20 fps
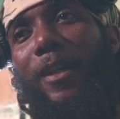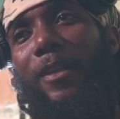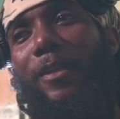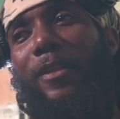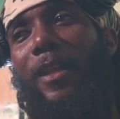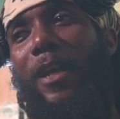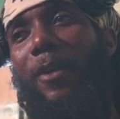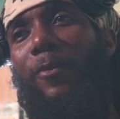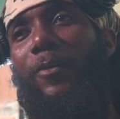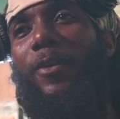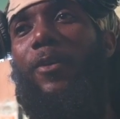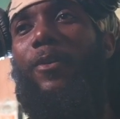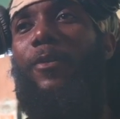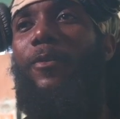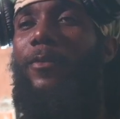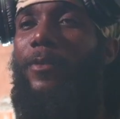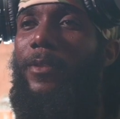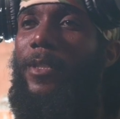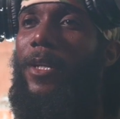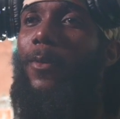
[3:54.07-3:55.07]
Long time, you
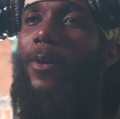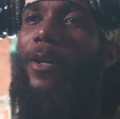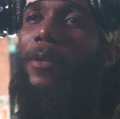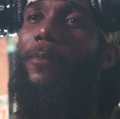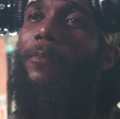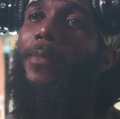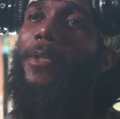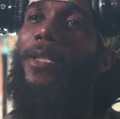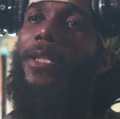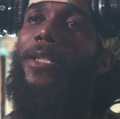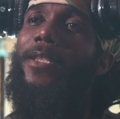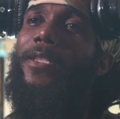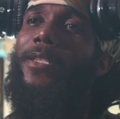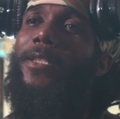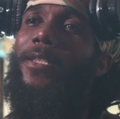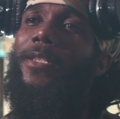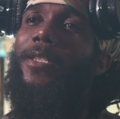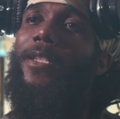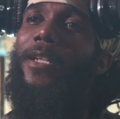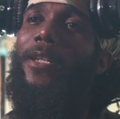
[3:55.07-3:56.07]
know? The one star.
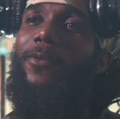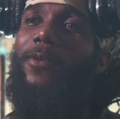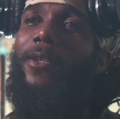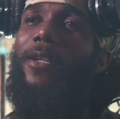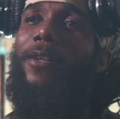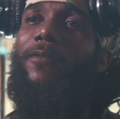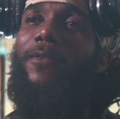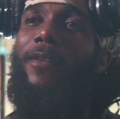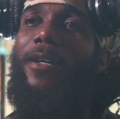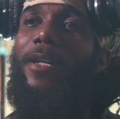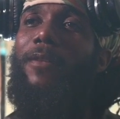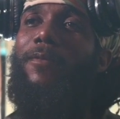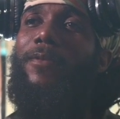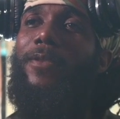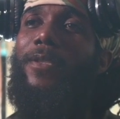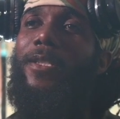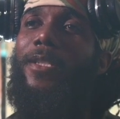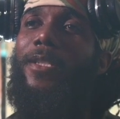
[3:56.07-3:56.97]
Place and all the vibes.